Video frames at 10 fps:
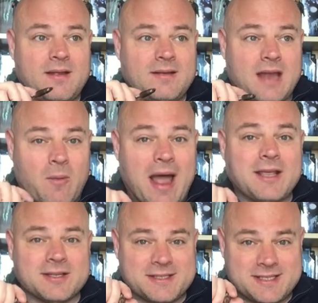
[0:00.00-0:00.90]
Now, I
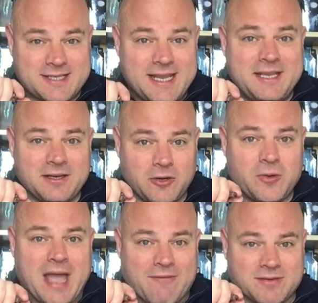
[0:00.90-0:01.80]
could see
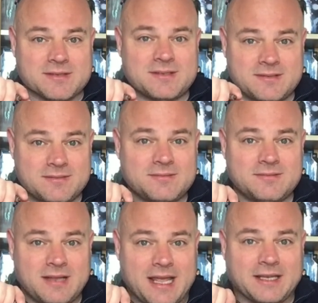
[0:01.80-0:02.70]
Luke Evans in